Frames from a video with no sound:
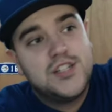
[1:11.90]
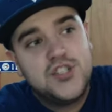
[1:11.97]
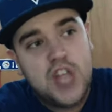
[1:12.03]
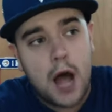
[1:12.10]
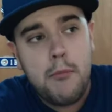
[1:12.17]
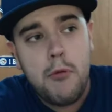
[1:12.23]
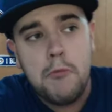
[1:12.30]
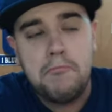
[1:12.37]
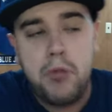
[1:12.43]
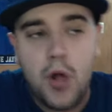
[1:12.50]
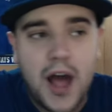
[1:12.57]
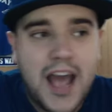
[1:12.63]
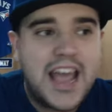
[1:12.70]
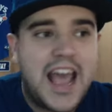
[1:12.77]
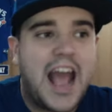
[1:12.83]
Double
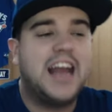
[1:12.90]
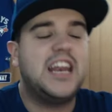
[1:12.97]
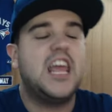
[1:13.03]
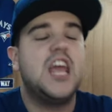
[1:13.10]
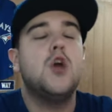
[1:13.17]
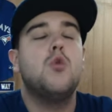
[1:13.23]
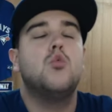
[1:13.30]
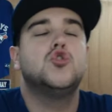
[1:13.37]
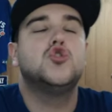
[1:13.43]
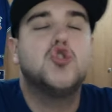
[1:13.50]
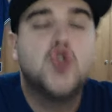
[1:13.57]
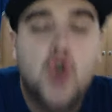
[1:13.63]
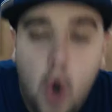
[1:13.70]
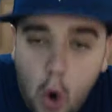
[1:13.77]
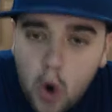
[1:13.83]
play, and it was
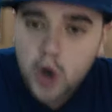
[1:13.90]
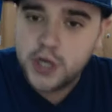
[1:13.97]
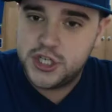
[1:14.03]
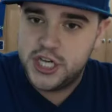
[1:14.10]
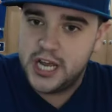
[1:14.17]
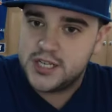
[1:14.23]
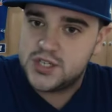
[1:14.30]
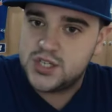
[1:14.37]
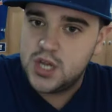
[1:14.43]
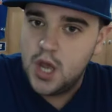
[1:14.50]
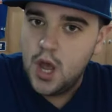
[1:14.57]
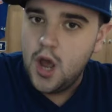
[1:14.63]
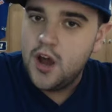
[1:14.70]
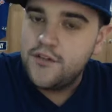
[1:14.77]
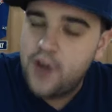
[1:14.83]
gorgeous
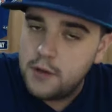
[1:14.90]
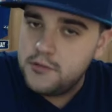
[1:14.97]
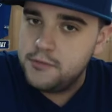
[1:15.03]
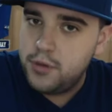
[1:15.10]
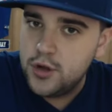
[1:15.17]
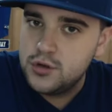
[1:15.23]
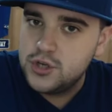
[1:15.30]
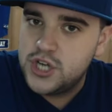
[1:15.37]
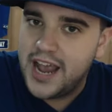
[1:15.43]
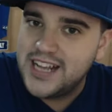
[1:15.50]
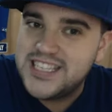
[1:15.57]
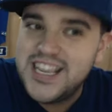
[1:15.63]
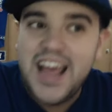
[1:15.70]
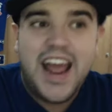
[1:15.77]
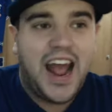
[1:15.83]
from the Blue Jays.